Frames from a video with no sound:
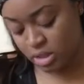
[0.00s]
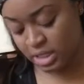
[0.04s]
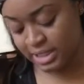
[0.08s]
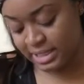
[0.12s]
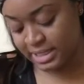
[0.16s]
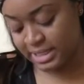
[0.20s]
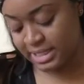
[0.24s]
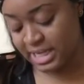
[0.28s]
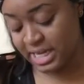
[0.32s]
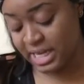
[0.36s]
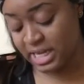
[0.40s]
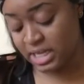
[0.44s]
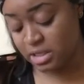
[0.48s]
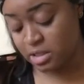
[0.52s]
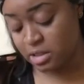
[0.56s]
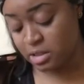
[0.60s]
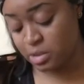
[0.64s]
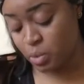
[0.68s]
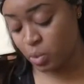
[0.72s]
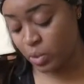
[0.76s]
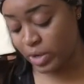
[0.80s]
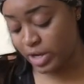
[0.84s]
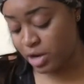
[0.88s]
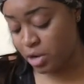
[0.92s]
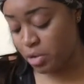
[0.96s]
It says
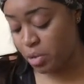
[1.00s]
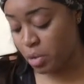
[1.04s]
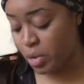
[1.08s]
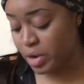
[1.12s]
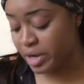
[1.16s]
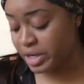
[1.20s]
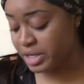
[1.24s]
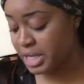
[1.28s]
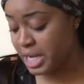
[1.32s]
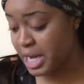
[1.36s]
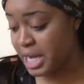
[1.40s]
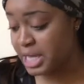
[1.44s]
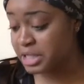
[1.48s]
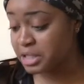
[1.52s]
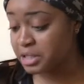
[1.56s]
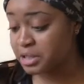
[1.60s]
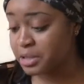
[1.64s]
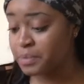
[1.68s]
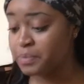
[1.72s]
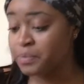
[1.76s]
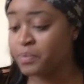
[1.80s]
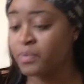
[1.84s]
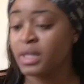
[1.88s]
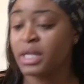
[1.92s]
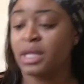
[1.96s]
sweater organizer,
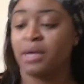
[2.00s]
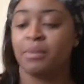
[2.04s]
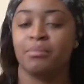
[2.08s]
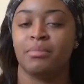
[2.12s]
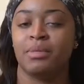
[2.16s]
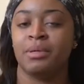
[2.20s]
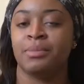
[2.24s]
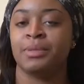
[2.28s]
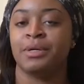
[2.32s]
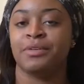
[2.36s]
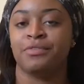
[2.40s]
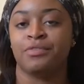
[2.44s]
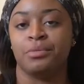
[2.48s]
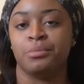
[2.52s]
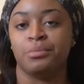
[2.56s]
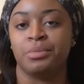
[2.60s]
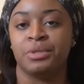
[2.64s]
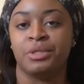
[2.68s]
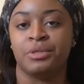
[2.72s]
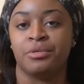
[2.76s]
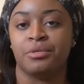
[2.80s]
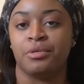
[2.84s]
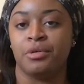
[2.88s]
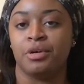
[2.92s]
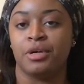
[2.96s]
but I'm not gonna
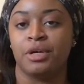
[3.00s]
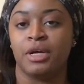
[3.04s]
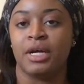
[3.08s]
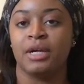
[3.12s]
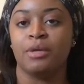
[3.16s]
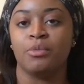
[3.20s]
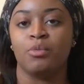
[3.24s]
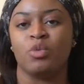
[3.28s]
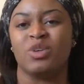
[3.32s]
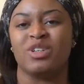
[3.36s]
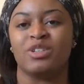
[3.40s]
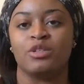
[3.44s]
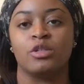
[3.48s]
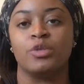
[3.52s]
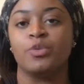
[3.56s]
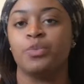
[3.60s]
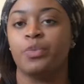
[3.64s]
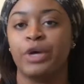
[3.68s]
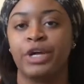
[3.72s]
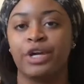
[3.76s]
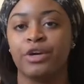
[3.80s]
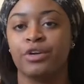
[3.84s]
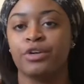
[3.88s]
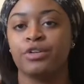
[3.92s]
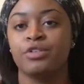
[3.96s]
put no door. I don't wear
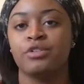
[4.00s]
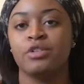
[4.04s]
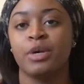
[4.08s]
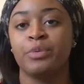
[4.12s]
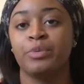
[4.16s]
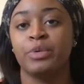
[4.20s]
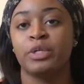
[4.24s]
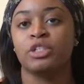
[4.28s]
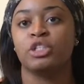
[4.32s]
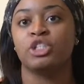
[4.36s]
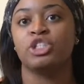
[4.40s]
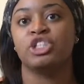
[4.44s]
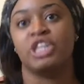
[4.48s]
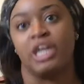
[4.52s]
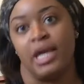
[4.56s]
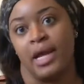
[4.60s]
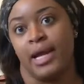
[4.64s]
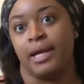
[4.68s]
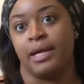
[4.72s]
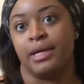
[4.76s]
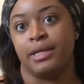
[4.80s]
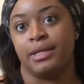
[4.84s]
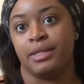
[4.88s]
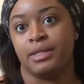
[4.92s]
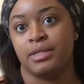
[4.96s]
sweaters. I wear
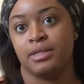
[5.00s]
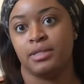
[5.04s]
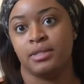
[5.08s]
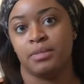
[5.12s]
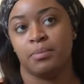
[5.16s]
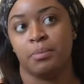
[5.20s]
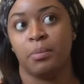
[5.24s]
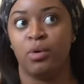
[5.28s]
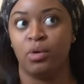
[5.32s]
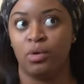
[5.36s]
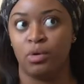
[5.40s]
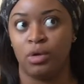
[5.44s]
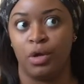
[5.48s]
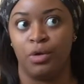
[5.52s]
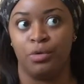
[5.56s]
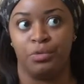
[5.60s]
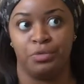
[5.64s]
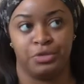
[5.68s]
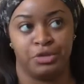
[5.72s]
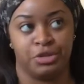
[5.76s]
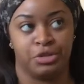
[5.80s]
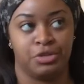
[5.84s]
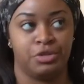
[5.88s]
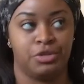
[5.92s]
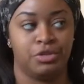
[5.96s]
jackets,
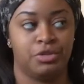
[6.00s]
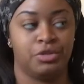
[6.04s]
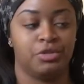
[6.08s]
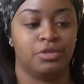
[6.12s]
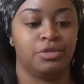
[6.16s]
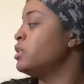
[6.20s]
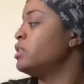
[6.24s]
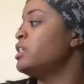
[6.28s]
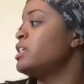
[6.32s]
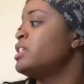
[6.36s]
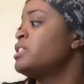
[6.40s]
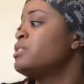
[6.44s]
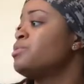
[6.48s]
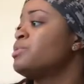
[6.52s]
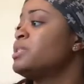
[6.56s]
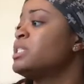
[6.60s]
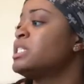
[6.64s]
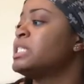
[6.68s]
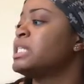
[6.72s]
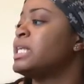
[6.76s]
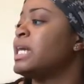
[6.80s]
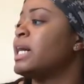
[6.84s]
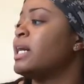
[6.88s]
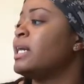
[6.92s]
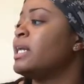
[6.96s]
pullovers. This
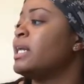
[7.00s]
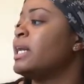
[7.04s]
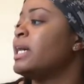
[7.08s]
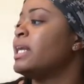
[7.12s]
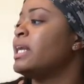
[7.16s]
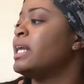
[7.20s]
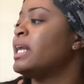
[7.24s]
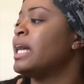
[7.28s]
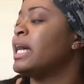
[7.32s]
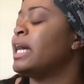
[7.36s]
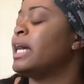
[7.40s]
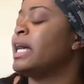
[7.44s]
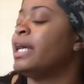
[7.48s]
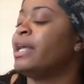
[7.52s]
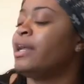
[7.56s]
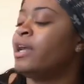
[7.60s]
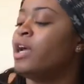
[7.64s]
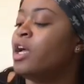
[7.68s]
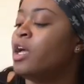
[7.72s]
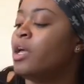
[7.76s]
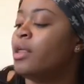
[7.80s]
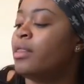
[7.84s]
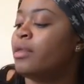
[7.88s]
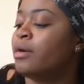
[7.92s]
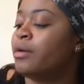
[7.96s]
was $9.99.
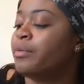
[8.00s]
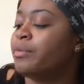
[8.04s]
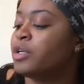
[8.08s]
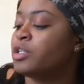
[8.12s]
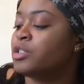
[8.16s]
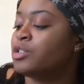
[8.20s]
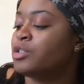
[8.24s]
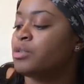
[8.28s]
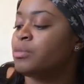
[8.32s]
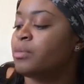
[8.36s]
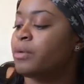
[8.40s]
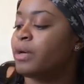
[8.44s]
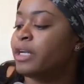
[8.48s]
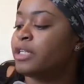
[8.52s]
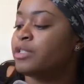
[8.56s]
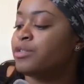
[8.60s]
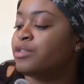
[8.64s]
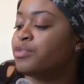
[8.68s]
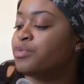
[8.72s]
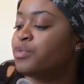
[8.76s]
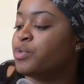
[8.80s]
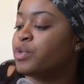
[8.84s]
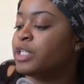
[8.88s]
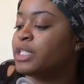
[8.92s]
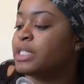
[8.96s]
The original price
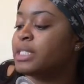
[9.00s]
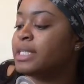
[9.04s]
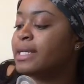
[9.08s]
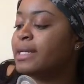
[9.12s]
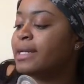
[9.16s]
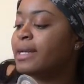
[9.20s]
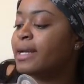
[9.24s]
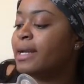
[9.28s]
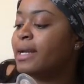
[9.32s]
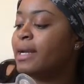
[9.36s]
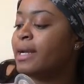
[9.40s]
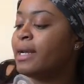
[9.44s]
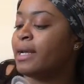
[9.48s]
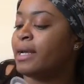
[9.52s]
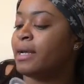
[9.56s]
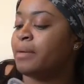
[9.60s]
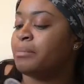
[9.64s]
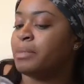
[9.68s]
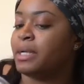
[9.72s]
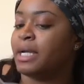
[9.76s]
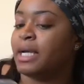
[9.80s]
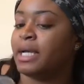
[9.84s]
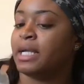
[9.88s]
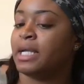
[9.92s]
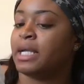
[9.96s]
was $14.99,
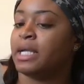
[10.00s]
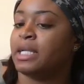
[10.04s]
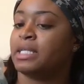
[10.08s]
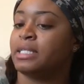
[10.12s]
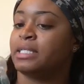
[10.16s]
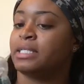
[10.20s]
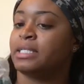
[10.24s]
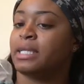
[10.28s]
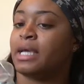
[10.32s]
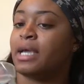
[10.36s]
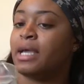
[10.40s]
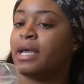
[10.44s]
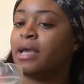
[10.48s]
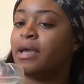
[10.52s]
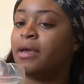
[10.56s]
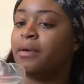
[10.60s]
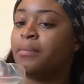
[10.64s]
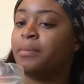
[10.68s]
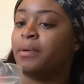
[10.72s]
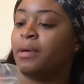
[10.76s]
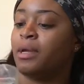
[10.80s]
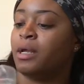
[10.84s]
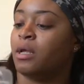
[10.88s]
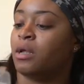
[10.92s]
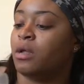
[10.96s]
but I guess they
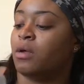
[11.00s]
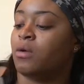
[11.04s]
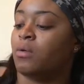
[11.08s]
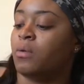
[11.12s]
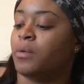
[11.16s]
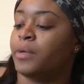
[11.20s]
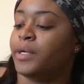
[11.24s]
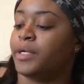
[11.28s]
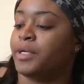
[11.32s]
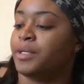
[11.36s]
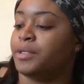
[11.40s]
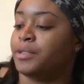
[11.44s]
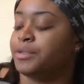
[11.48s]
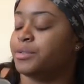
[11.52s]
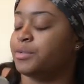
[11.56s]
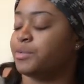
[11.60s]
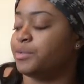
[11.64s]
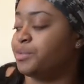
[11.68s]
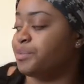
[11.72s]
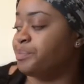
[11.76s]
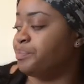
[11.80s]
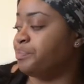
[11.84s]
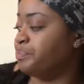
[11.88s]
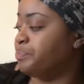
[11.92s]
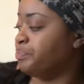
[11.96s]
had put it on
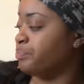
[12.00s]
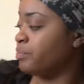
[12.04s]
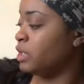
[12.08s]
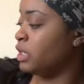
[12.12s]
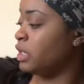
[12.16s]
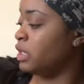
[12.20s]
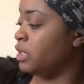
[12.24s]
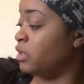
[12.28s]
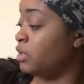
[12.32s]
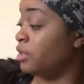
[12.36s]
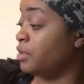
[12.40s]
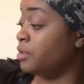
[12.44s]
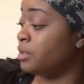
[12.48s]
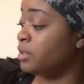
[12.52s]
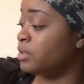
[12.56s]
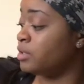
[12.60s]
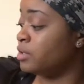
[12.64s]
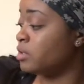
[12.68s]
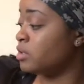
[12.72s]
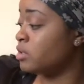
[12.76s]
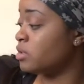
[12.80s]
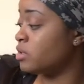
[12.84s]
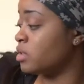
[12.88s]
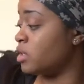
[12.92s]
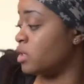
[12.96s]
clearance.
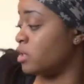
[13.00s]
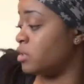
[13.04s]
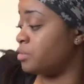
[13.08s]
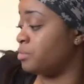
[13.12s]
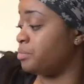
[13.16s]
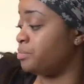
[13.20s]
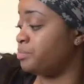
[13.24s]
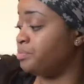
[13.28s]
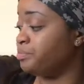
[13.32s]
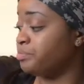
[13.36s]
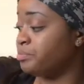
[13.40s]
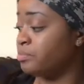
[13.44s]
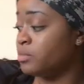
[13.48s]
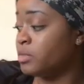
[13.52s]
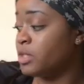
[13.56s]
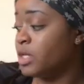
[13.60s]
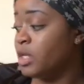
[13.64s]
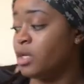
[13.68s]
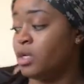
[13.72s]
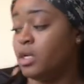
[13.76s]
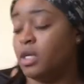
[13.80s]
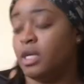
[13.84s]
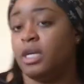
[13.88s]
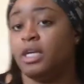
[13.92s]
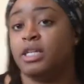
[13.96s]
So,
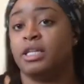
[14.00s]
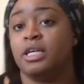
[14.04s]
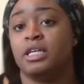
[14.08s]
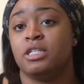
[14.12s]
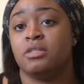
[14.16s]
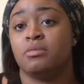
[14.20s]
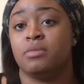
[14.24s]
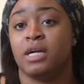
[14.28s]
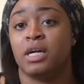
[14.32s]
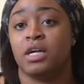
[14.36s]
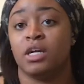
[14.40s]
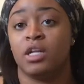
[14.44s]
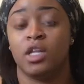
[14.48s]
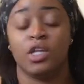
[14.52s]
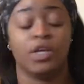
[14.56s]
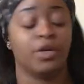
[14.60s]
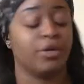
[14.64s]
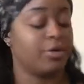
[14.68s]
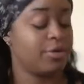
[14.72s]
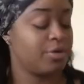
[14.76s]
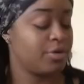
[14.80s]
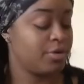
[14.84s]
and that's my color.